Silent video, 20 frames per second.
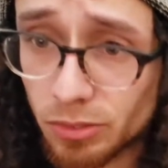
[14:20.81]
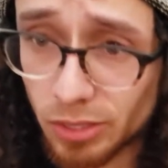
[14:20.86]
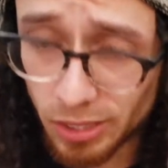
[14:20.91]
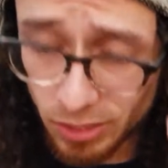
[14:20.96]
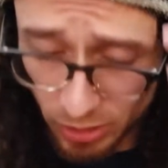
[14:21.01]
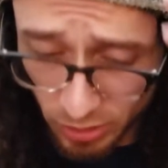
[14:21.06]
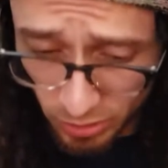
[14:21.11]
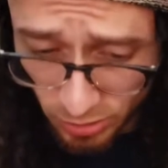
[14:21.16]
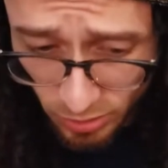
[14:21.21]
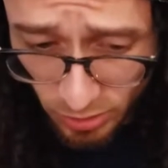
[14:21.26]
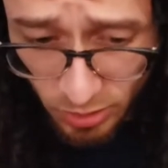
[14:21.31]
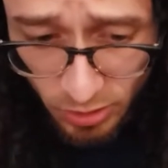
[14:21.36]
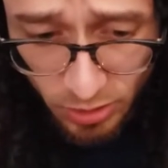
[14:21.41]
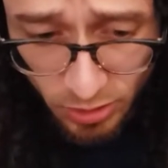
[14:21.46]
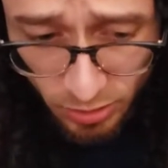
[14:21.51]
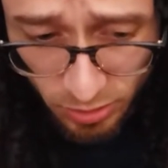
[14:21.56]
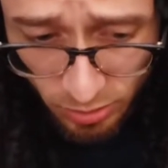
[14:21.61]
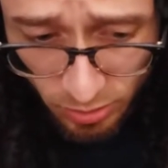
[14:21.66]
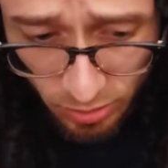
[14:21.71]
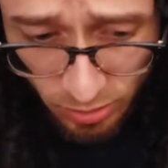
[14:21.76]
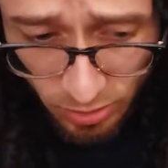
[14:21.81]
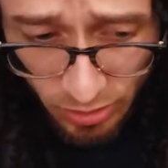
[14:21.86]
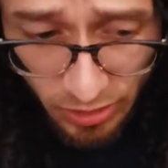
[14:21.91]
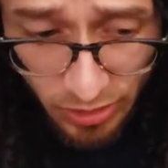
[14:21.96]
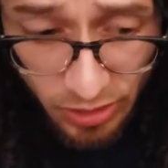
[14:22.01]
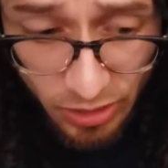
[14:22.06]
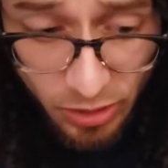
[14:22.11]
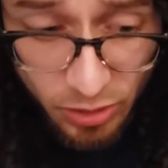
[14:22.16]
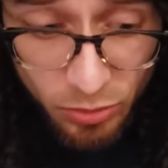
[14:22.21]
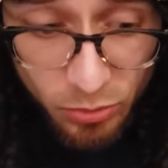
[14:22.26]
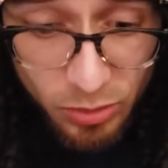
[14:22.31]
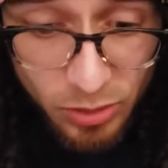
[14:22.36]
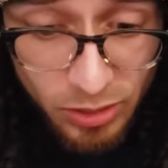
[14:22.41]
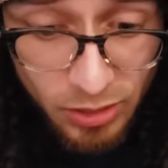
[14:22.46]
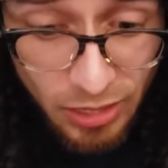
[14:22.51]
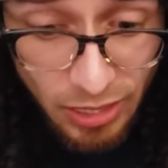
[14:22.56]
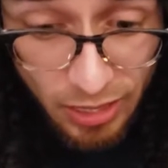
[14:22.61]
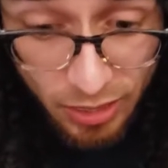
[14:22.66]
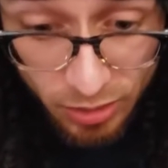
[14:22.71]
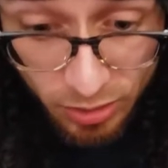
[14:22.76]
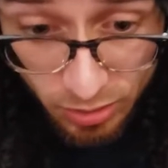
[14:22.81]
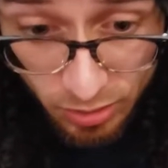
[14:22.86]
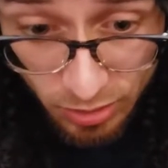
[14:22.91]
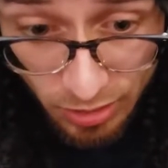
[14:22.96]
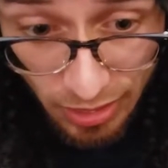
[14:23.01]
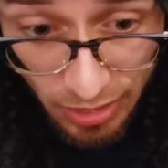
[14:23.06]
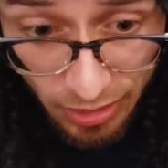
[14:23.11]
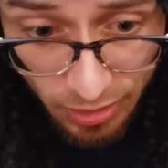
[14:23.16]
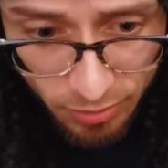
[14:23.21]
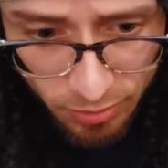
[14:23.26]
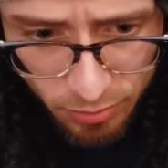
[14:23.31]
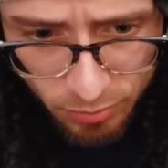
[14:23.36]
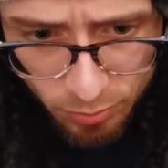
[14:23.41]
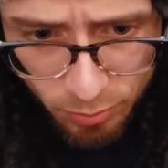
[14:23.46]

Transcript: I think another one that